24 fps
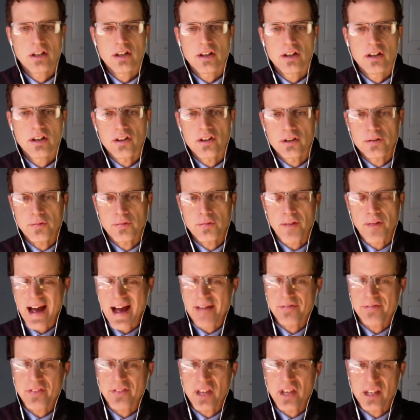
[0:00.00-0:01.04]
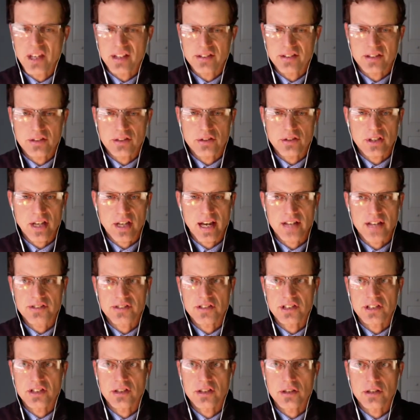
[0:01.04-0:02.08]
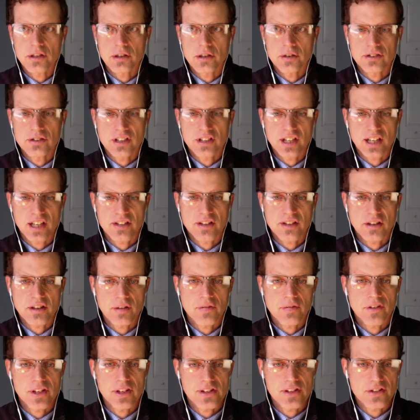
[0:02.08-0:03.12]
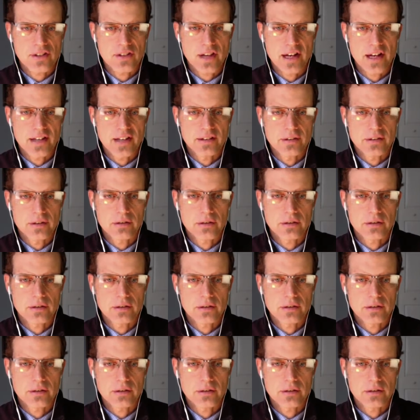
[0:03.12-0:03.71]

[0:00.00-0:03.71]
There's 5 things that you guys need to do to get to the finish line.